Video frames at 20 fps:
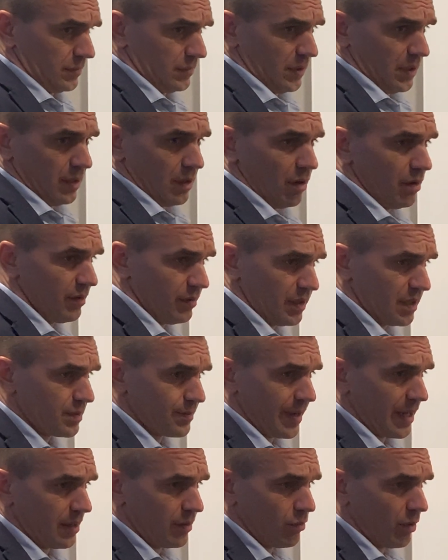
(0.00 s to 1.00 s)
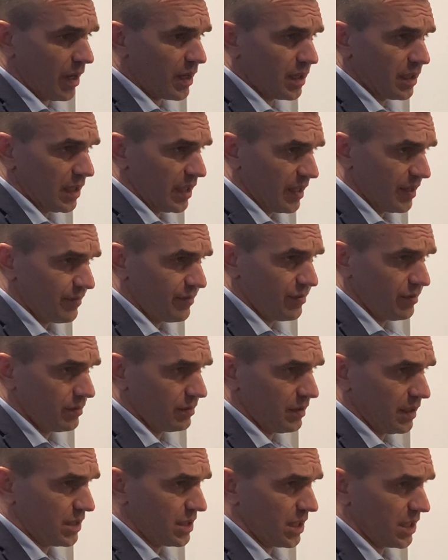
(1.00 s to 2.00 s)
You know, it doesn't matter where you live,
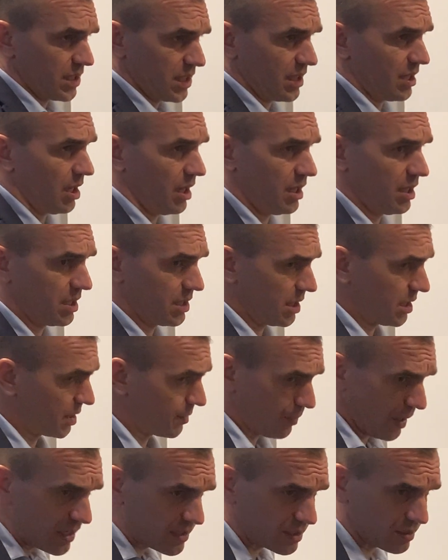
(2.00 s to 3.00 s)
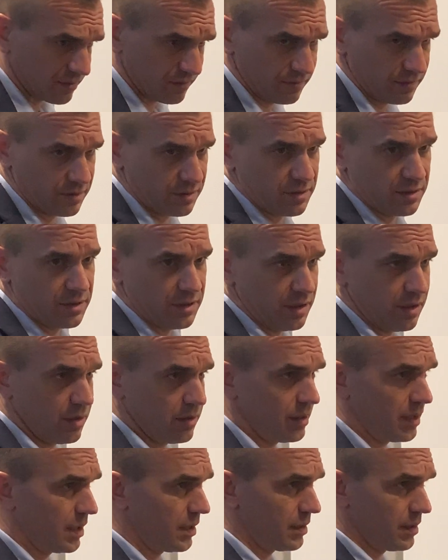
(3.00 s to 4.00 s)
it's just expensive. You
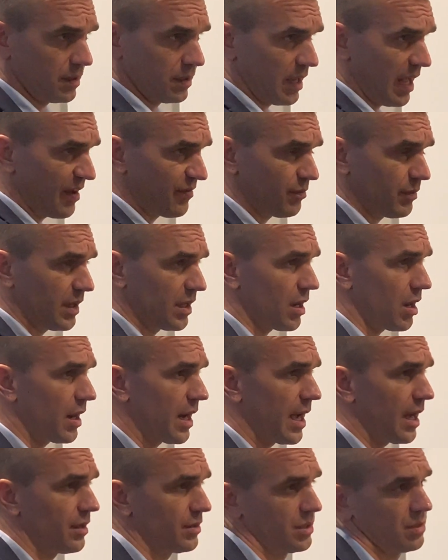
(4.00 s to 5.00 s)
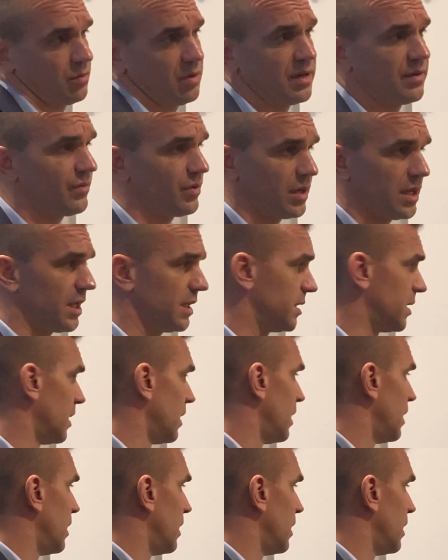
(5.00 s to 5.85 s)
know, $500,000 house, whatever it is.